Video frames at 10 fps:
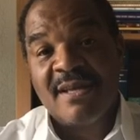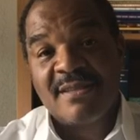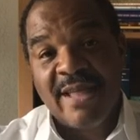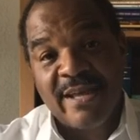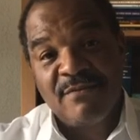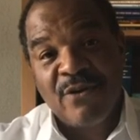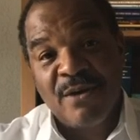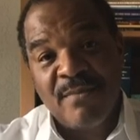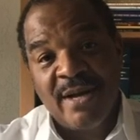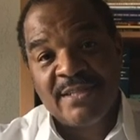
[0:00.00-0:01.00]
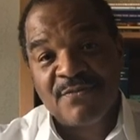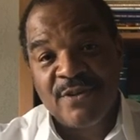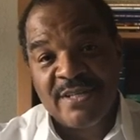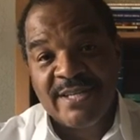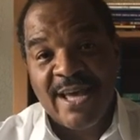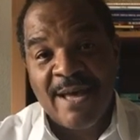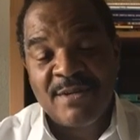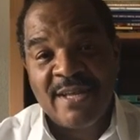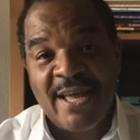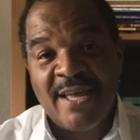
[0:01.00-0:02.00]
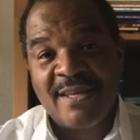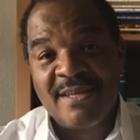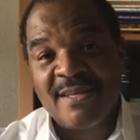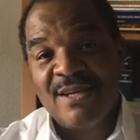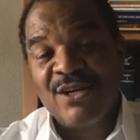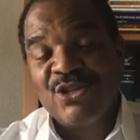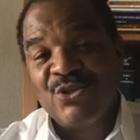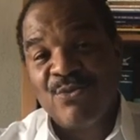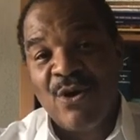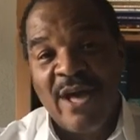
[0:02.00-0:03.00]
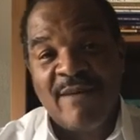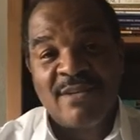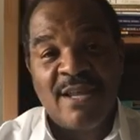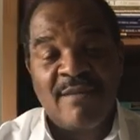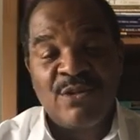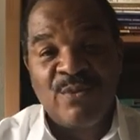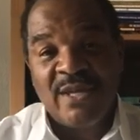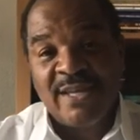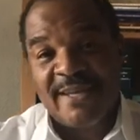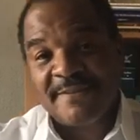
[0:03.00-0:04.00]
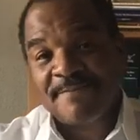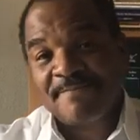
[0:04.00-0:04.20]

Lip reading: Thank you very much for your time today. You all have a lovely weekend.